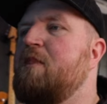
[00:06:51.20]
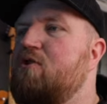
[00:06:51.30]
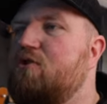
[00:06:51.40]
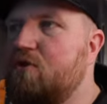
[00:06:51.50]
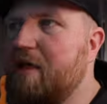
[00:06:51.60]

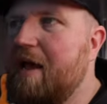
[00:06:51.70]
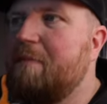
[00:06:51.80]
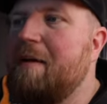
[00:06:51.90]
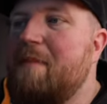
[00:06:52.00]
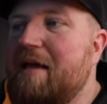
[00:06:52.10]
You do that
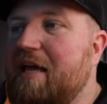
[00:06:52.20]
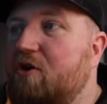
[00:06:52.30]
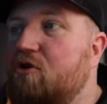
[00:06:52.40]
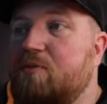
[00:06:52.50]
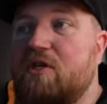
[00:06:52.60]
by making
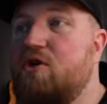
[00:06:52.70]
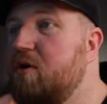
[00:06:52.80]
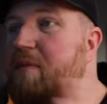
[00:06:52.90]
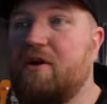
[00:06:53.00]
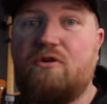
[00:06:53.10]
groups, and you
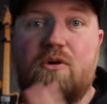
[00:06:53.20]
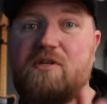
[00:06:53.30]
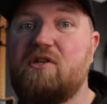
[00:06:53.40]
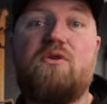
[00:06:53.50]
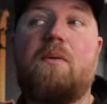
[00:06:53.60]
can make groups
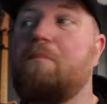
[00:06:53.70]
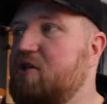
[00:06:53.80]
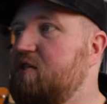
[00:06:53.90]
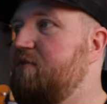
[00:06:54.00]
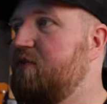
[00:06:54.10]
and do a
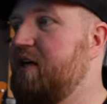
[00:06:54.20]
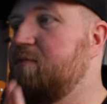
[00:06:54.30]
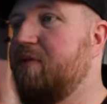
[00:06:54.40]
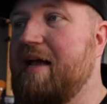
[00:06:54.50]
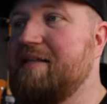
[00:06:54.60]
bunch of different things,
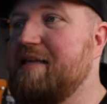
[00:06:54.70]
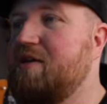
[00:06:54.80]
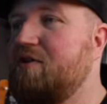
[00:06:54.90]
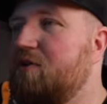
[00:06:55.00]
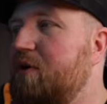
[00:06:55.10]
but that's how
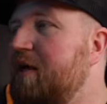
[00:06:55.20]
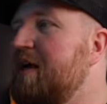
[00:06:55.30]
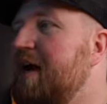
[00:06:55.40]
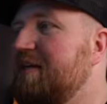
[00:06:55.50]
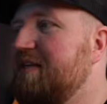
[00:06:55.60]
you do it.
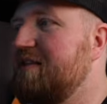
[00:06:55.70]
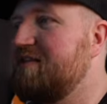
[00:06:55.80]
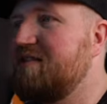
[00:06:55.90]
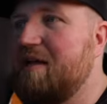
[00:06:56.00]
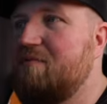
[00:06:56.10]
I did the
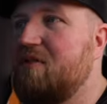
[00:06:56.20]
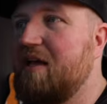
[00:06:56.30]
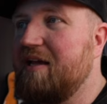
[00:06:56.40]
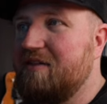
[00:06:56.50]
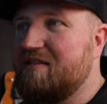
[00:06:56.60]
same
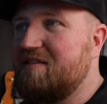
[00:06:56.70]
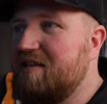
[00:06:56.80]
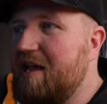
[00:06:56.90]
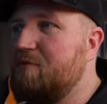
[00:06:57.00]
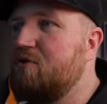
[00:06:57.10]
thing in the
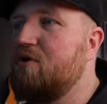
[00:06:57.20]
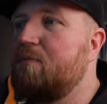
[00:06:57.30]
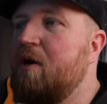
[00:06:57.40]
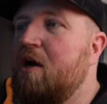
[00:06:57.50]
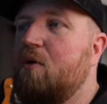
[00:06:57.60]
same
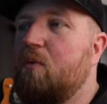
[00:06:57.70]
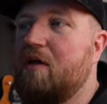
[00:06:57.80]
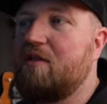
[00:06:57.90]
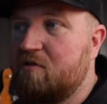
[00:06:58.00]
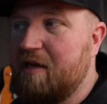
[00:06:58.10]
group
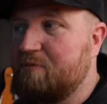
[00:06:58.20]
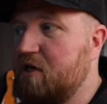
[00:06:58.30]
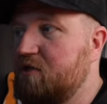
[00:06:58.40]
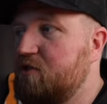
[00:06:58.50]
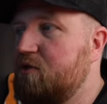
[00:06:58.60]
with
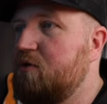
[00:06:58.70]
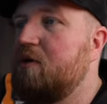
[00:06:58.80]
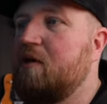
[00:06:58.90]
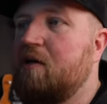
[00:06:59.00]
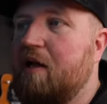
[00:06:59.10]
snapshot
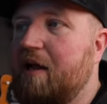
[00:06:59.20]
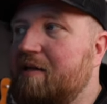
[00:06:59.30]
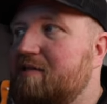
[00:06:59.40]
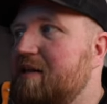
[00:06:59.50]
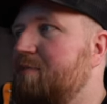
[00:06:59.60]
two
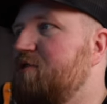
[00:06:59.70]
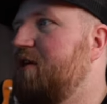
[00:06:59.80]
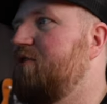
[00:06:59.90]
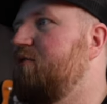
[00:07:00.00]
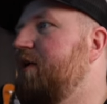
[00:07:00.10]
and
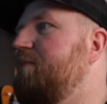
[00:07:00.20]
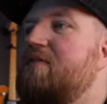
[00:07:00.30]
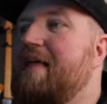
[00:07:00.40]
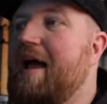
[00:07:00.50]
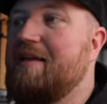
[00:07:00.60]
snapshot three.
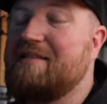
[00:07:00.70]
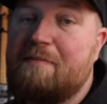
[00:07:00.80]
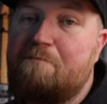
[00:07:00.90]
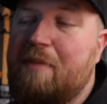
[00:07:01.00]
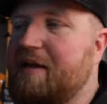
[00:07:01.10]
That is
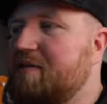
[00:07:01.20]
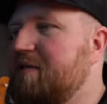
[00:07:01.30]
in bank